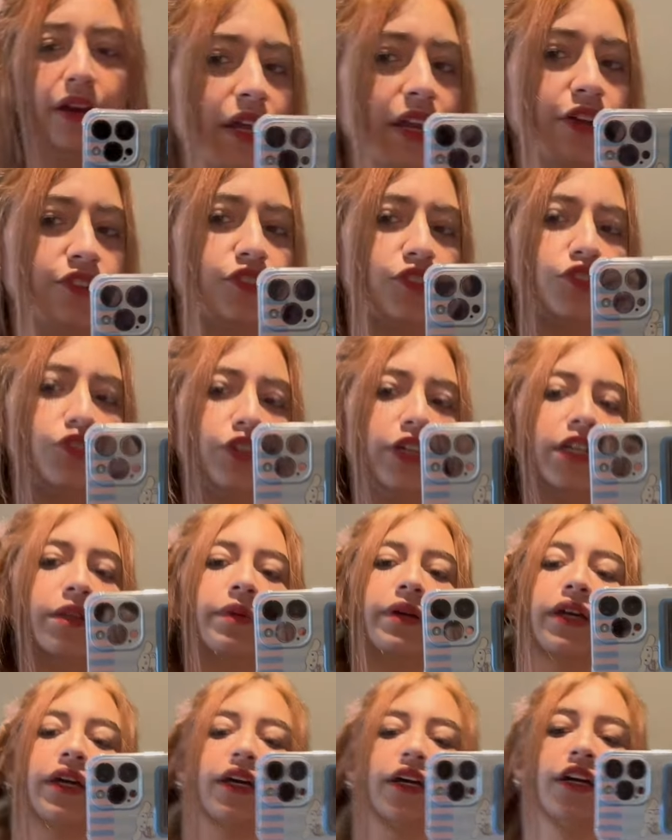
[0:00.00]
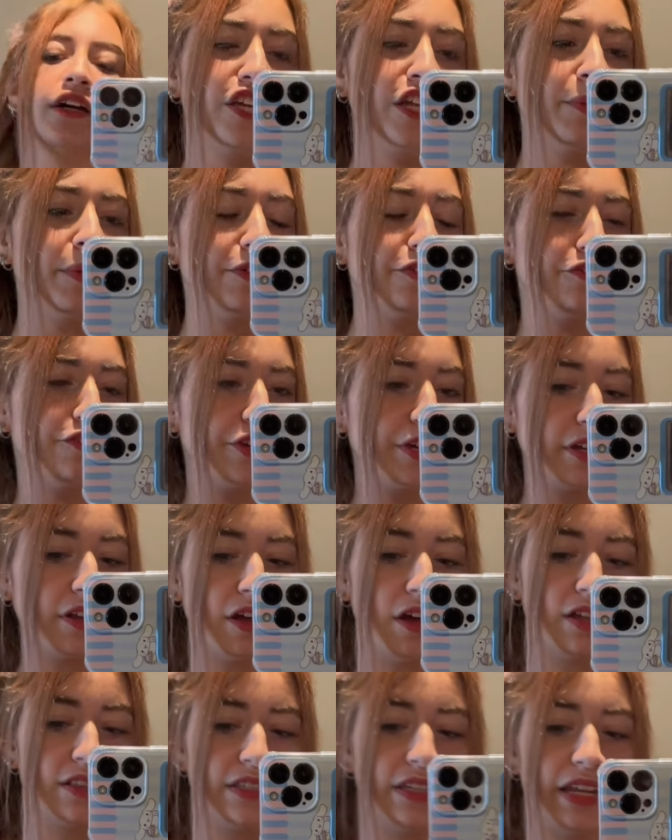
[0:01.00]
I also straightened my hair. It's gonna be freaking
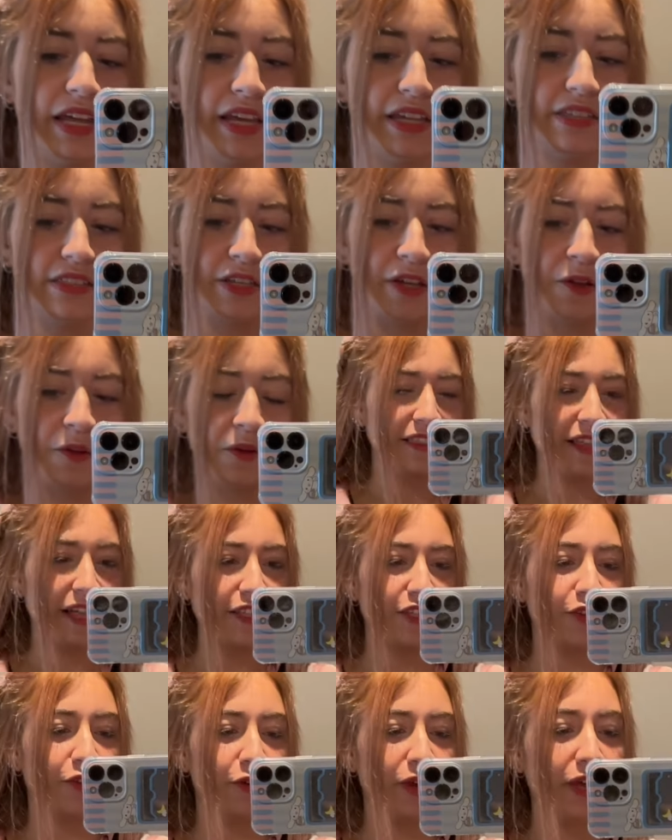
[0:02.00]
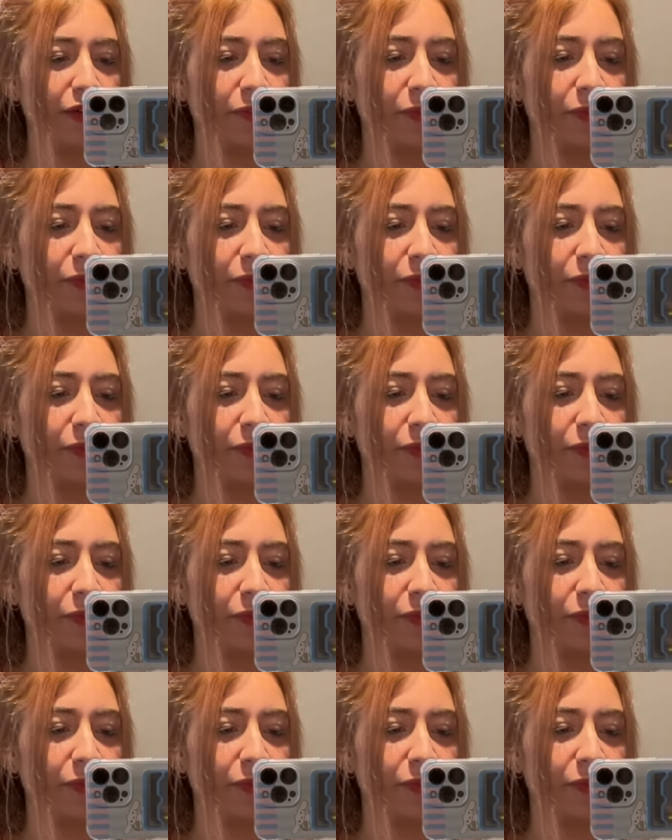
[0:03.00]
hot today, so that's great.